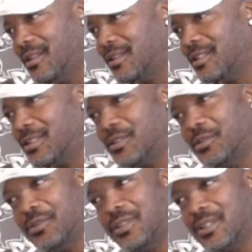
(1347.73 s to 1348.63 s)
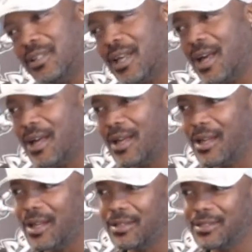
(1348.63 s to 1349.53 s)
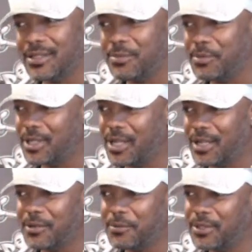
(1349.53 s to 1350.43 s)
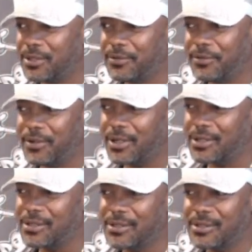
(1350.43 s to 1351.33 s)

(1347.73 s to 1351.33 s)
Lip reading: This new shit, I just be like, what the fuck is?